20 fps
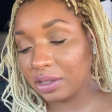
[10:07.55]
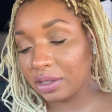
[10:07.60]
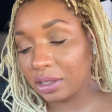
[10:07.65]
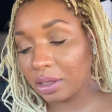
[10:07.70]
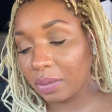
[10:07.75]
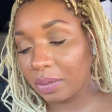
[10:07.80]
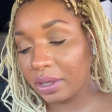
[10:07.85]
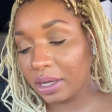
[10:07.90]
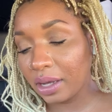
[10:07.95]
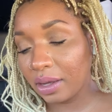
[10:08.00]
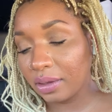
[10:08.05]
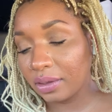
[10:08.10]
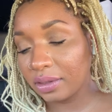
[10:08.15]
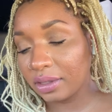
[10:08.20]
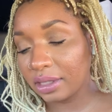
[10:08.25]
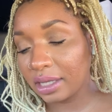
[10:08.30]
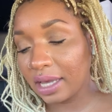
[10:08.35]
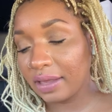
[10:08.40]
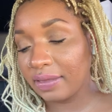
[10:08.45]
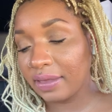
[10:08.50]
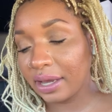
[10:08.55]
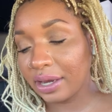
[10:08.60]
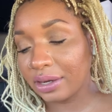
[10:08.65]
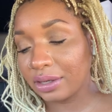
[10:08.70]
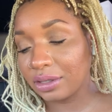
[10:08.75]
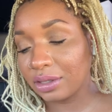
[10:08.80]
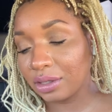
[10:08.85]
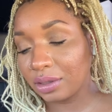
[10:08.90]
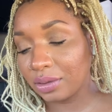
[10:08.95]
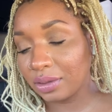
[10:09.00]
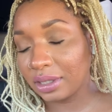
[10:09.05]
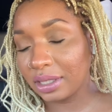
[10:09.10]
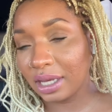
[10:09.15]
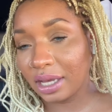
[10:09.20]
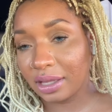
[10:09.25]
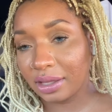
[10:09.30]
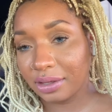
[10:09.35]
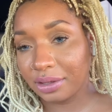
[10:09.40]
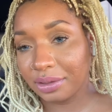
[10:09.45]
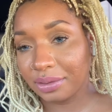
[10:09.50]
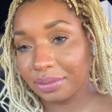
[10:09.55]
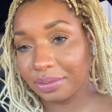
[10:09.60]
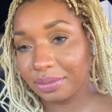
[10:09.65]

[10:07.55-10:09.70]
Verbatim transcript: to someone else and they are still together.